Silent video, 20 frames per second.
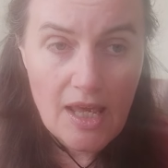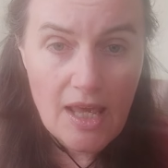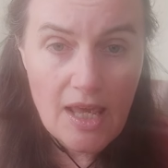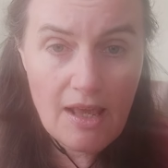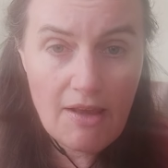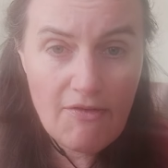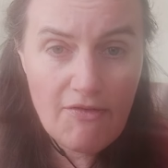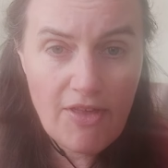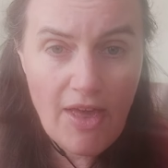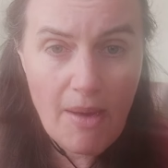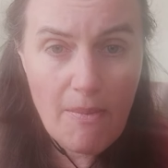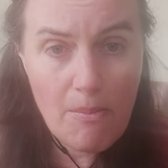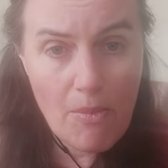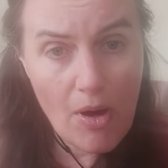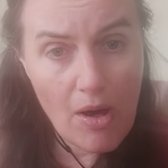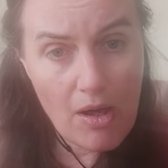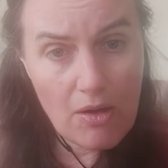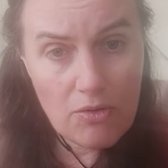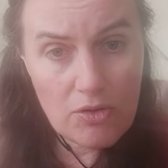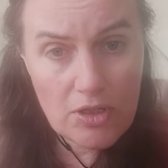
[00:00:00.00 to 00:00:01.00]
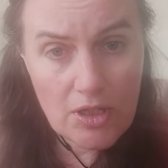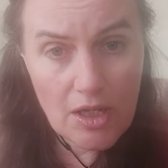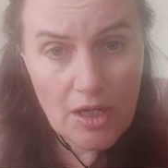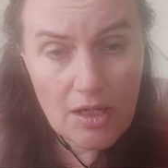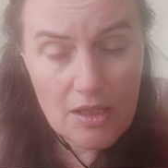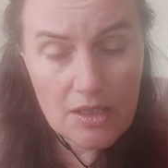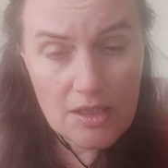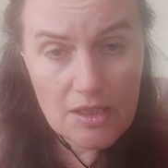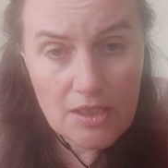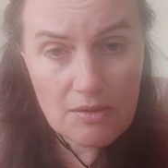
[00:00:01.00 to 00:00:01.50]
If they're mild
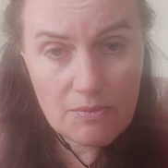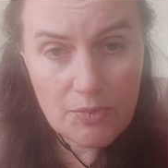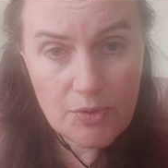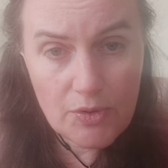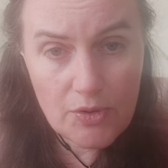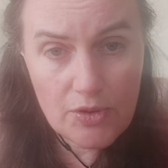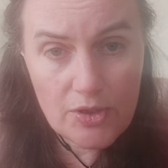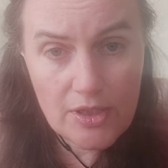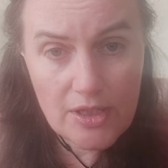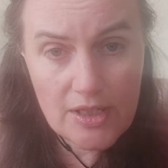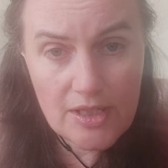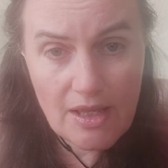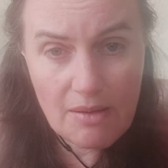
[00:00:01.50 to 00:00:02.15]
cuts and bruises,